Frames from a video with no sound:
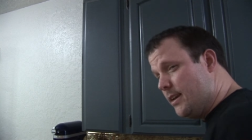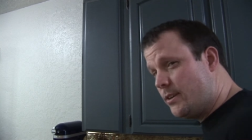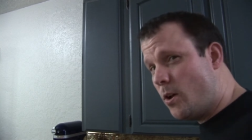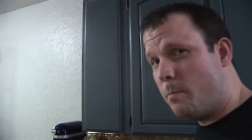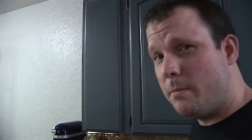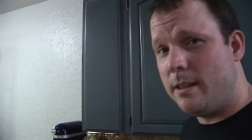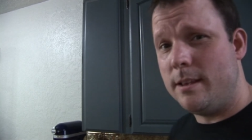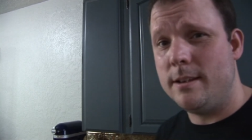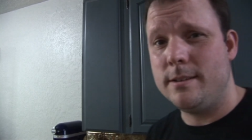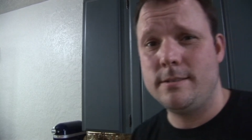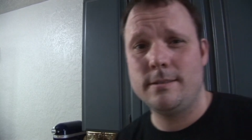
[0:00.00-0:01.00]
showed me
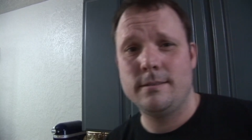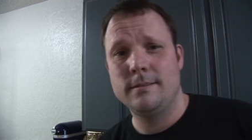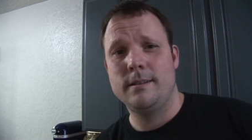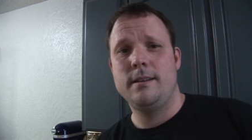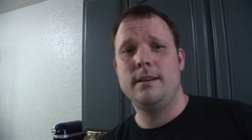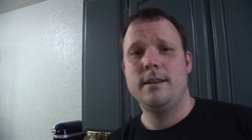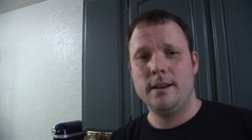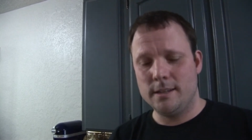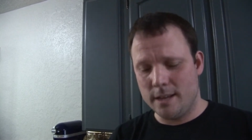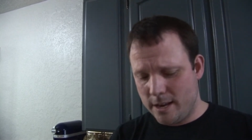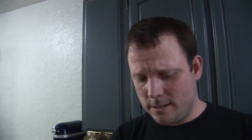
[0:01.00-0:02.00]
this,
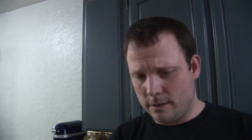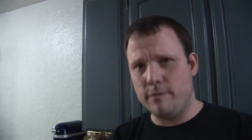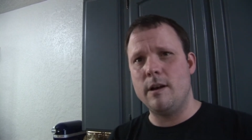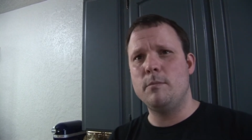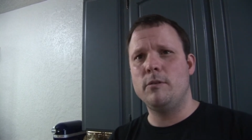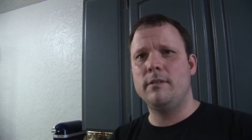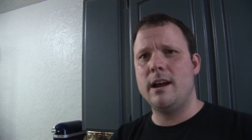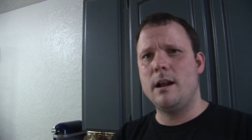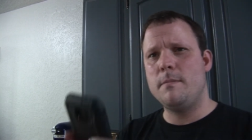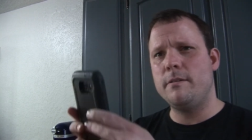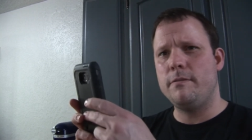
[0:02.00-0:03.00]
because I used to fumble around
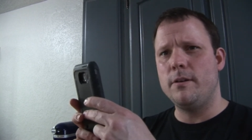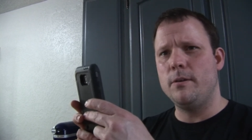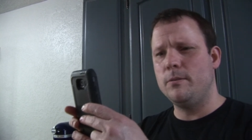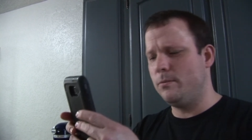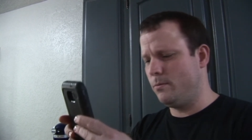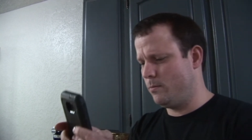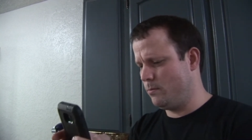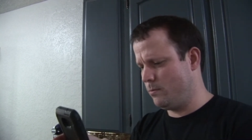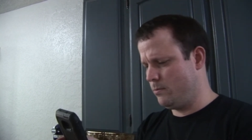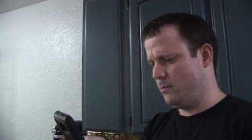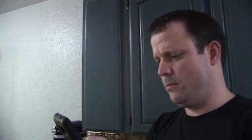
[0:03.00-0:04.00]
on my phone,
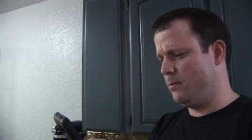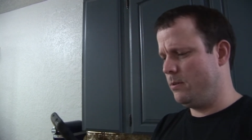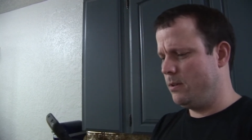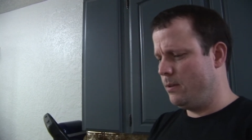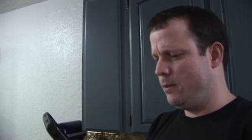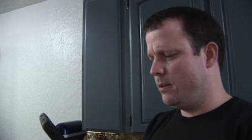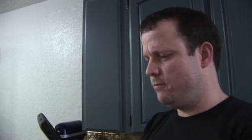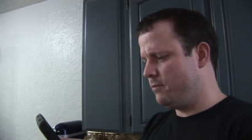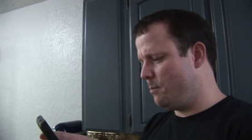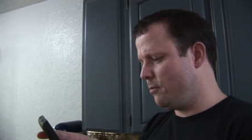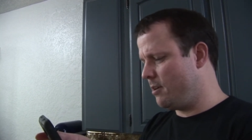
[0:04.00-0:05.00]

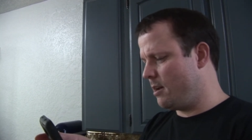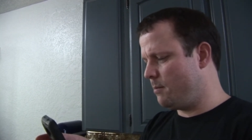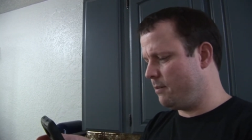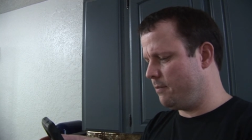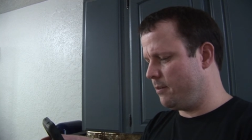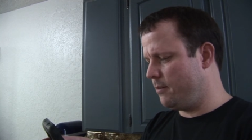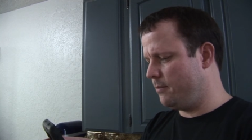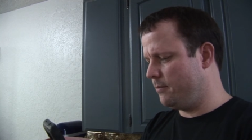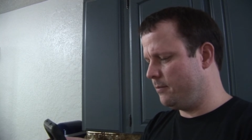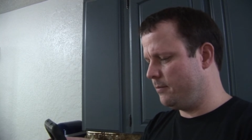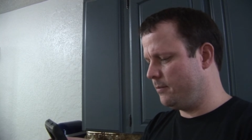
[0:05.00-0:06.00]
fumble around on my
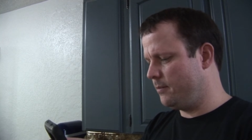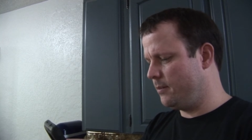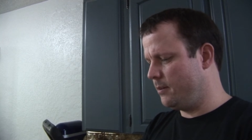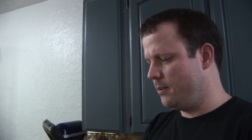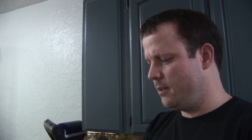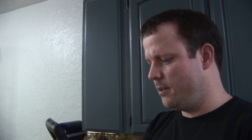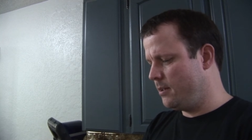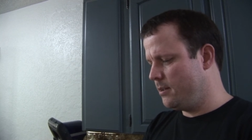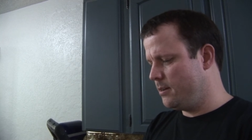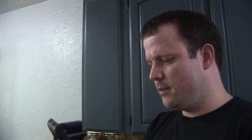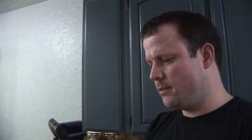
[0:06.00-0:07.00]
phone,
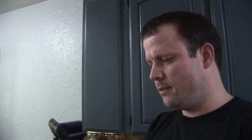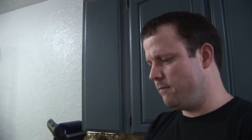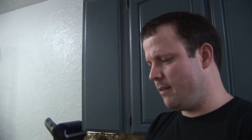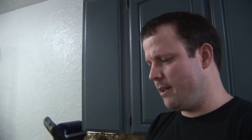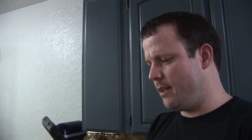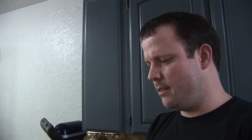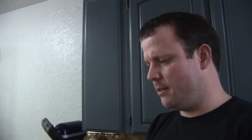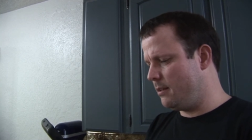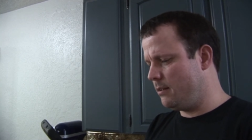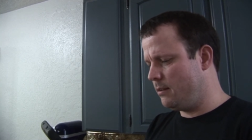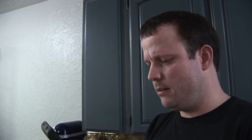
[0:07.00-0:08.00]
just to find
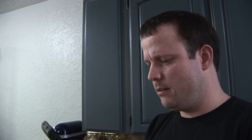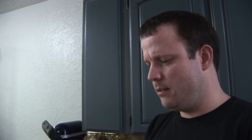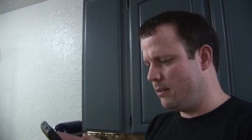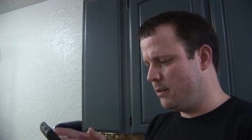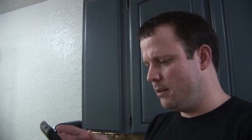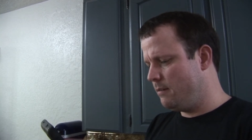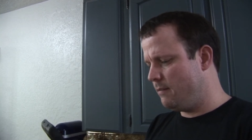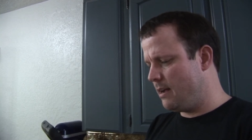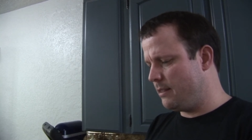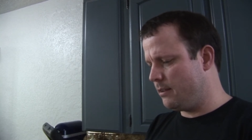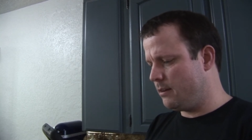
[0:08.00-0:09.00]
the
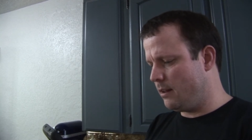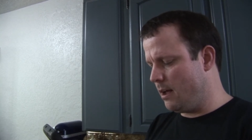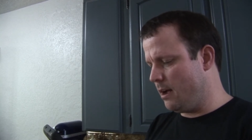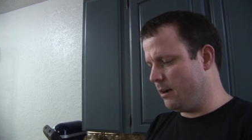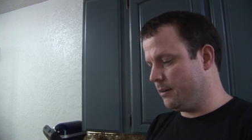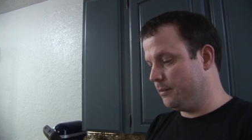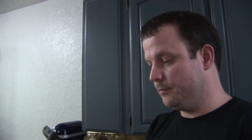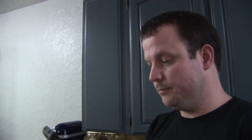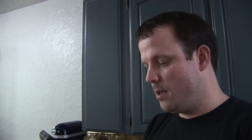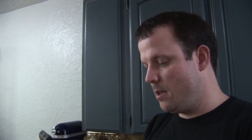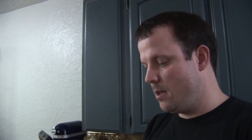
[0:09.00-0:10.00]
find the clock.
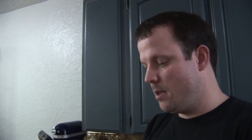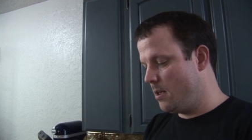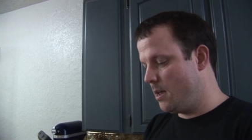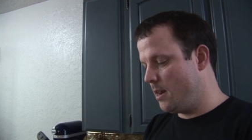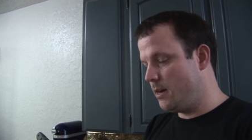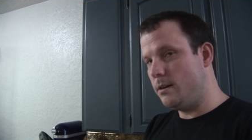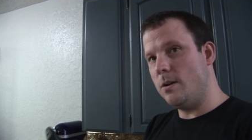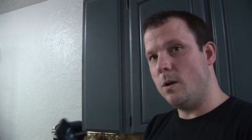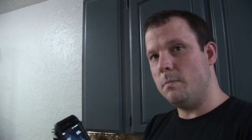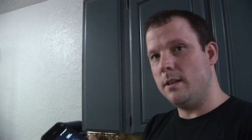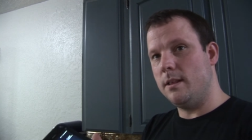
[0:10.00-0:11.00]
And he
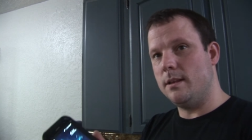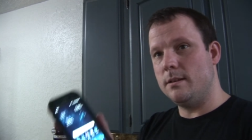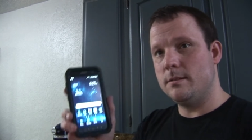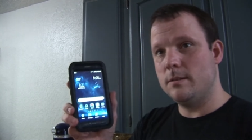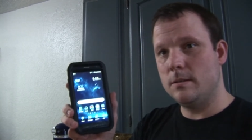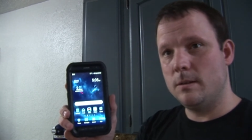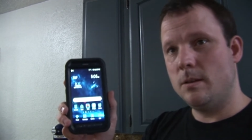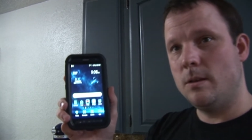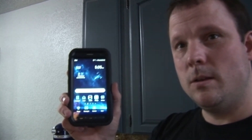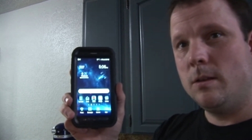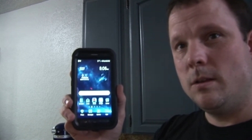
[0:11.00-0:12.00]
showed me this,
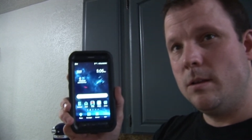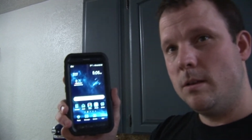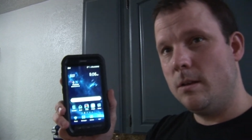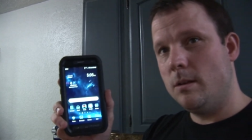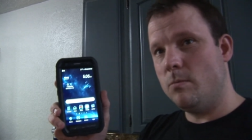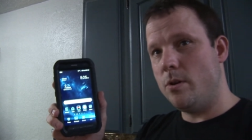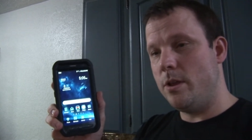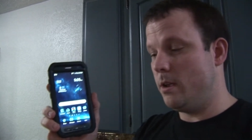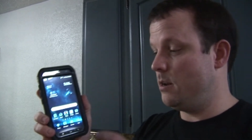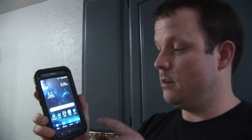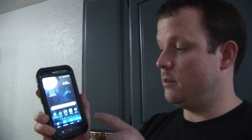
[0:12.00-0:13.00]
where you
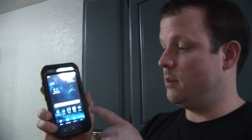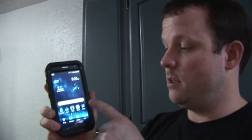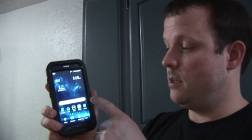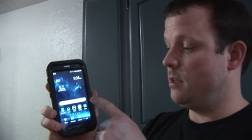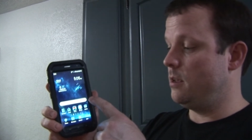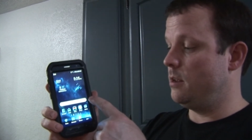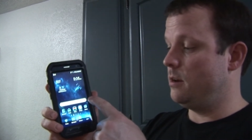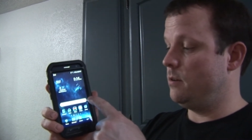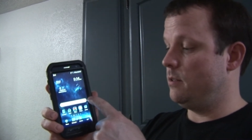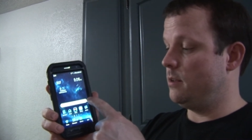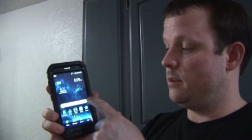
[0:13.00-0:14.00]
could just
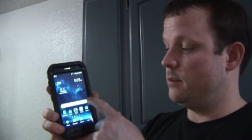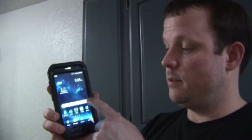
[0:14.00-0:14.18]
do this.